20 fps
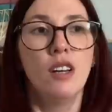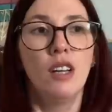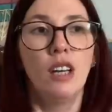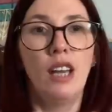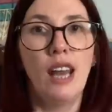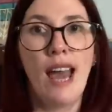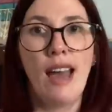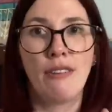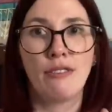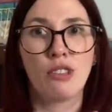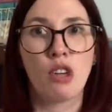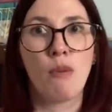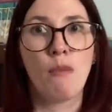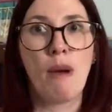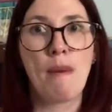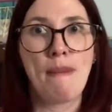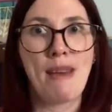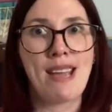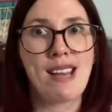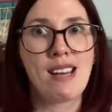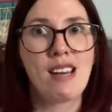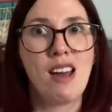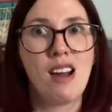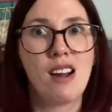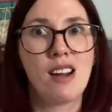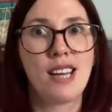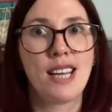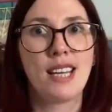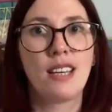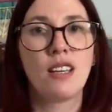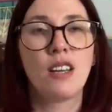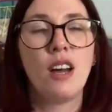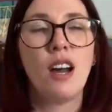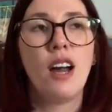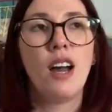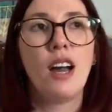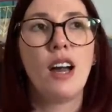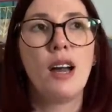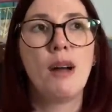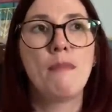left on my make nine
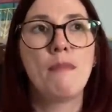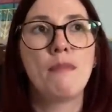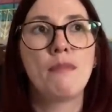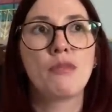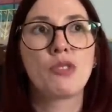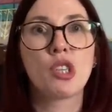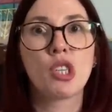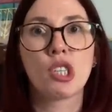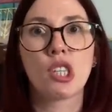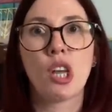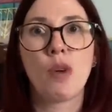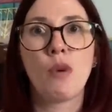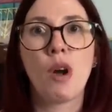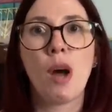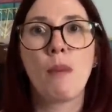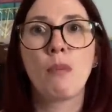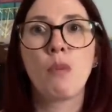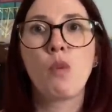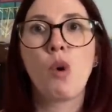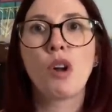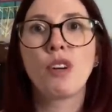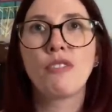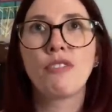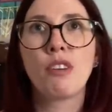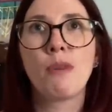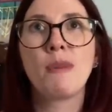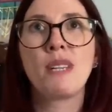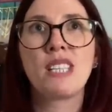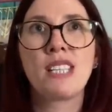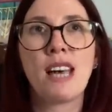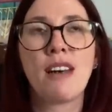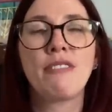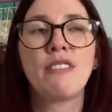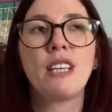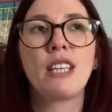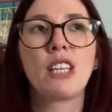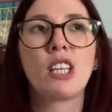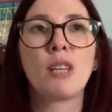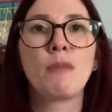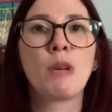to sew up. One of them is
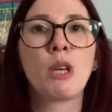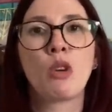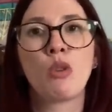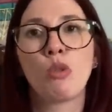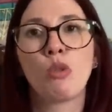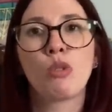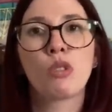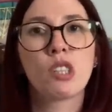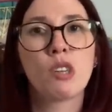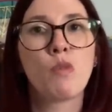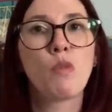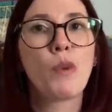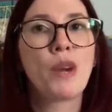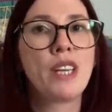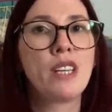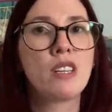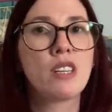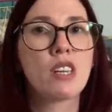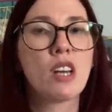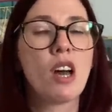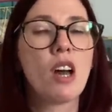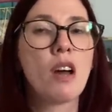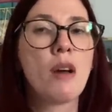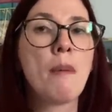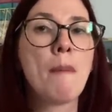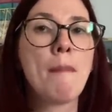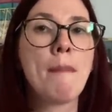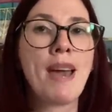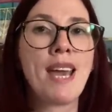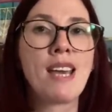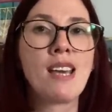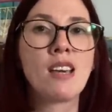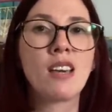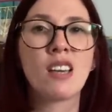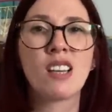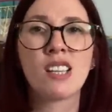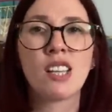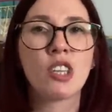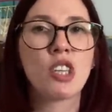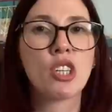definitely going to be an autumn winter make,
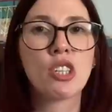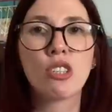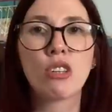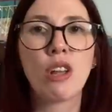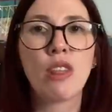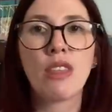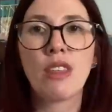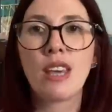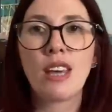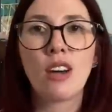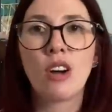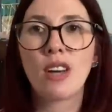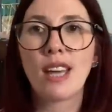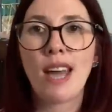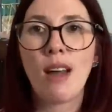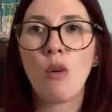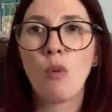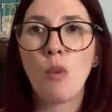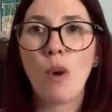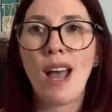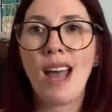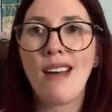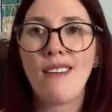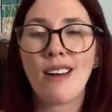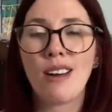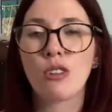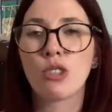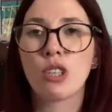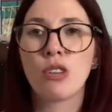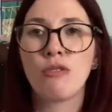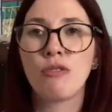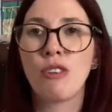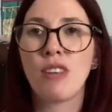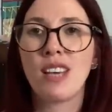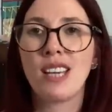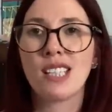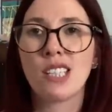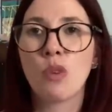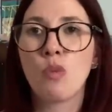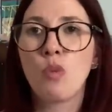because I just don't think I'll get a wear out of it.
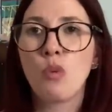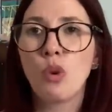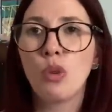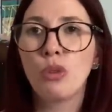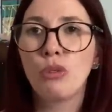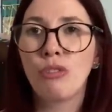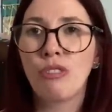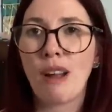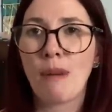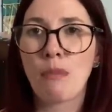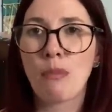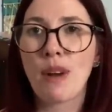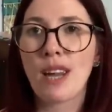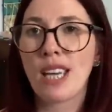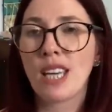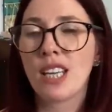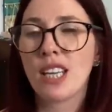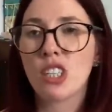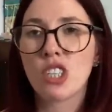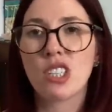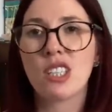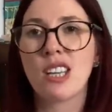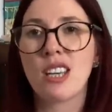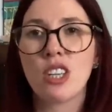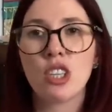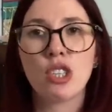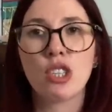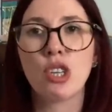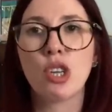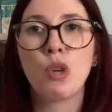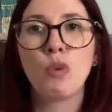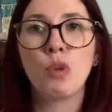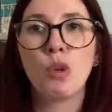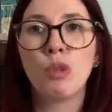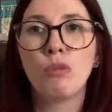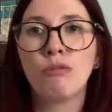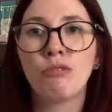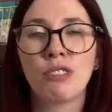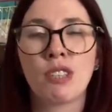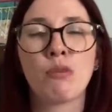It's a wool fabric and I just think it's too
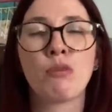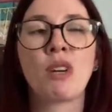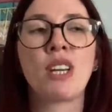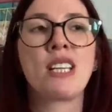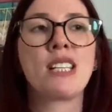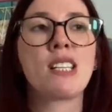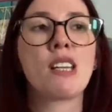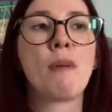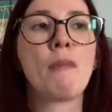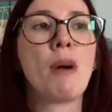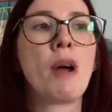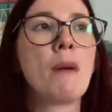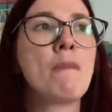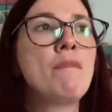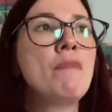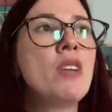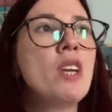warm for spring summer.